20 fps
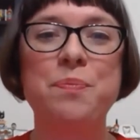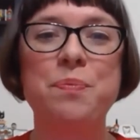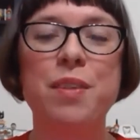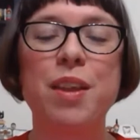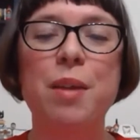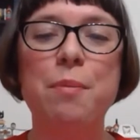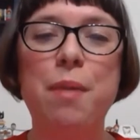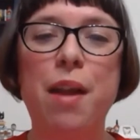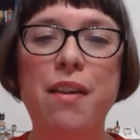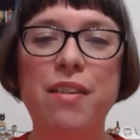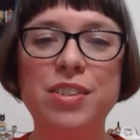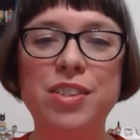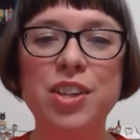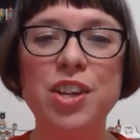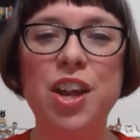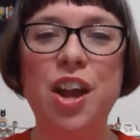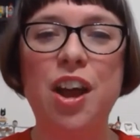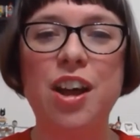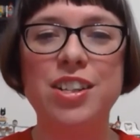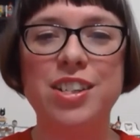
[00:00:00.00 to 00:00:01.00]
Parents and
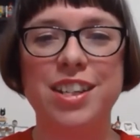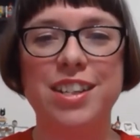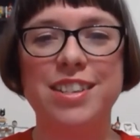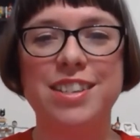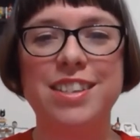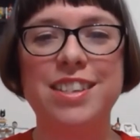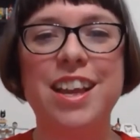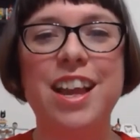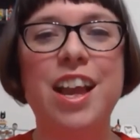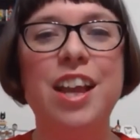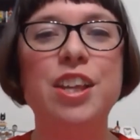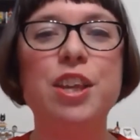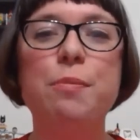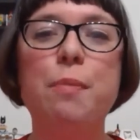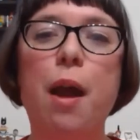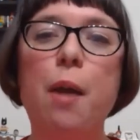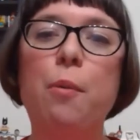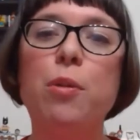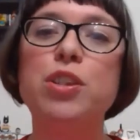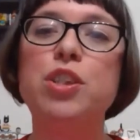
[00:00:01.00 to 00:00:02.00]
guardians, you
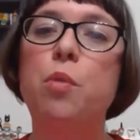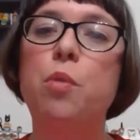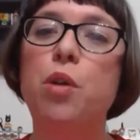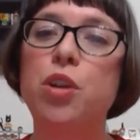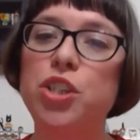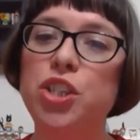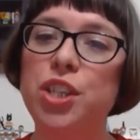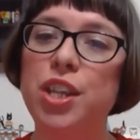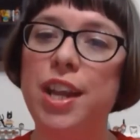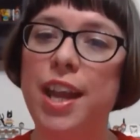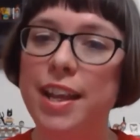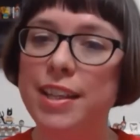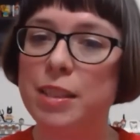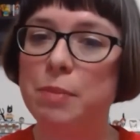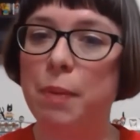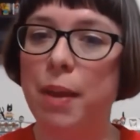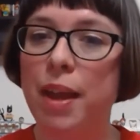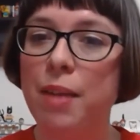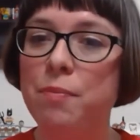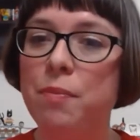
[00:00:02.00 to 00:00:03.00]
might want to watch the next
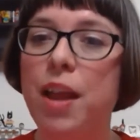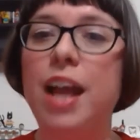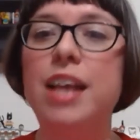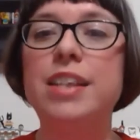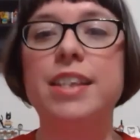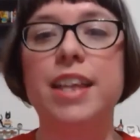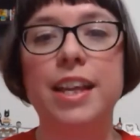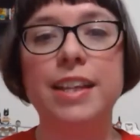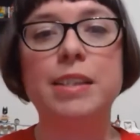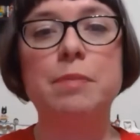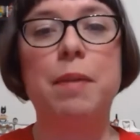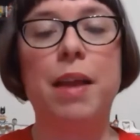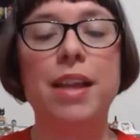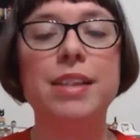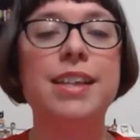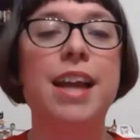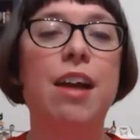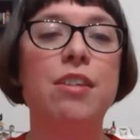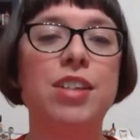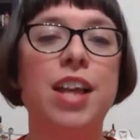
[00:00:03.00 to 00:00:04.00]
bit as it explains
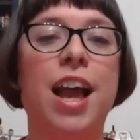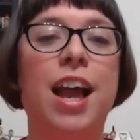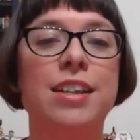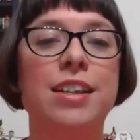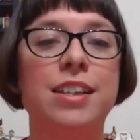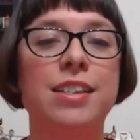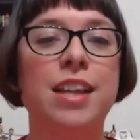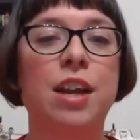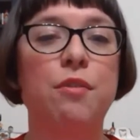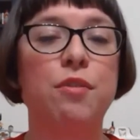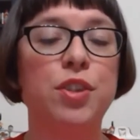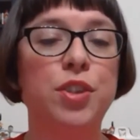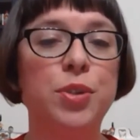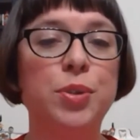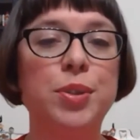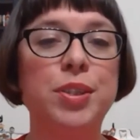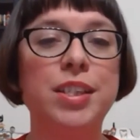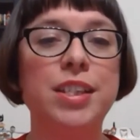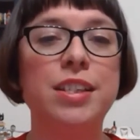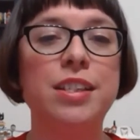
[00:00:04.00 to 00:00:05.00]
how to access our
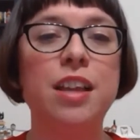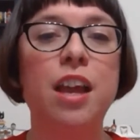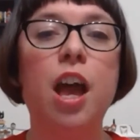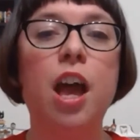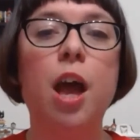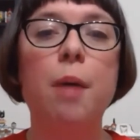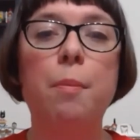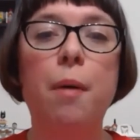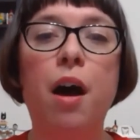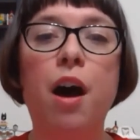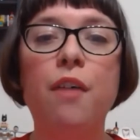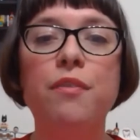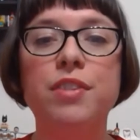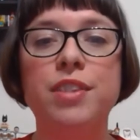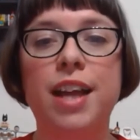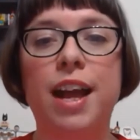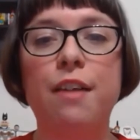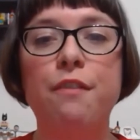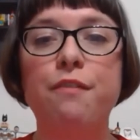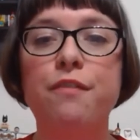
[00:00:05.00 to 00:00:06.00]
resources, but after
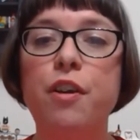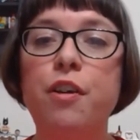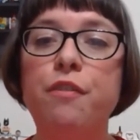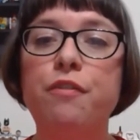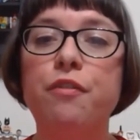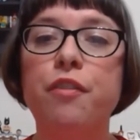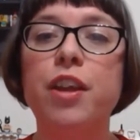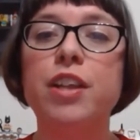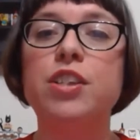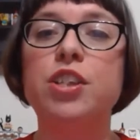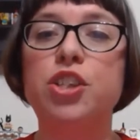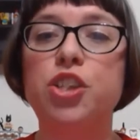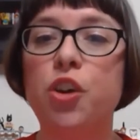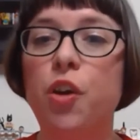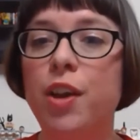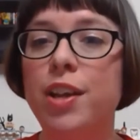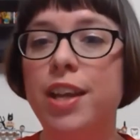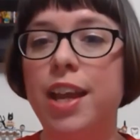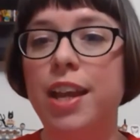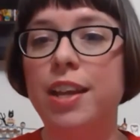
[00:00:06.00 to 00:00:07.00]
that feel free to join
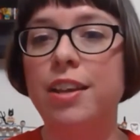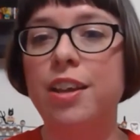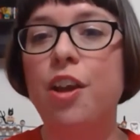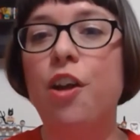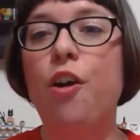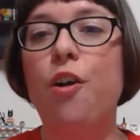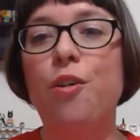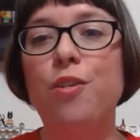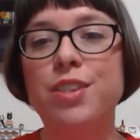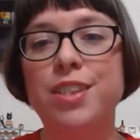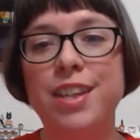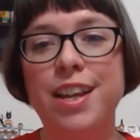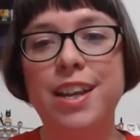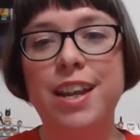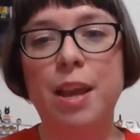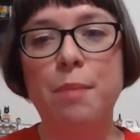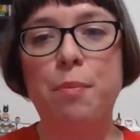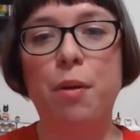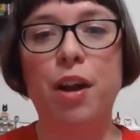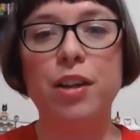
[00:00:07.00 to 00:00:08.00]
in or sit
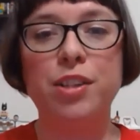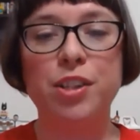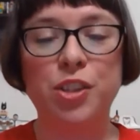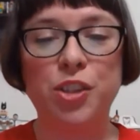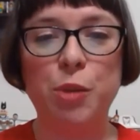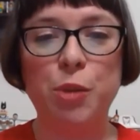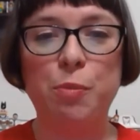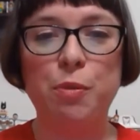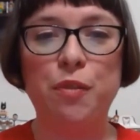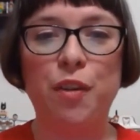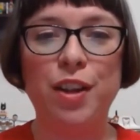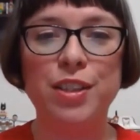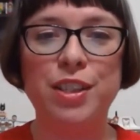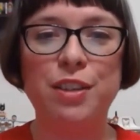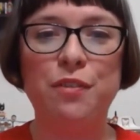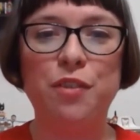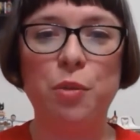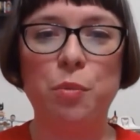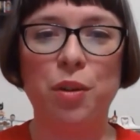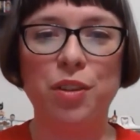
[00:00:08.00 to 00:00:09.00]
nearby to supervise if
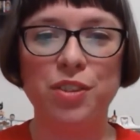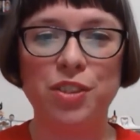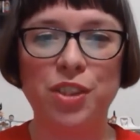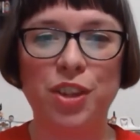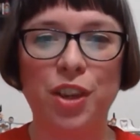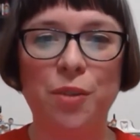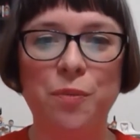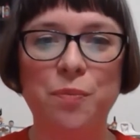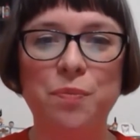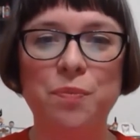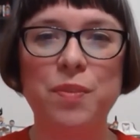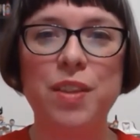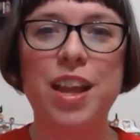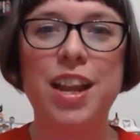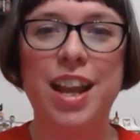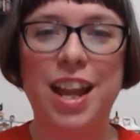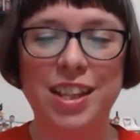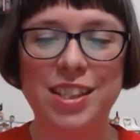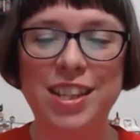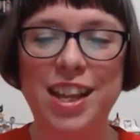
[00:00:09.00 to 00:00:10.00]
you want to.
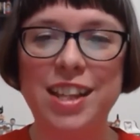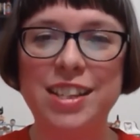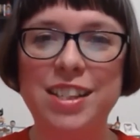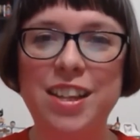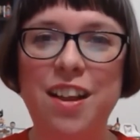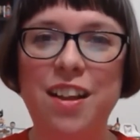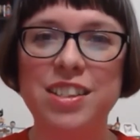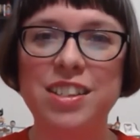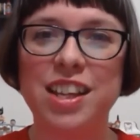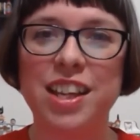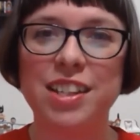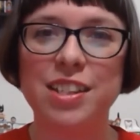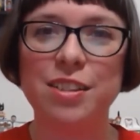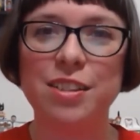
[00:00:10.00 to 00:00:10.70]
Let's get started.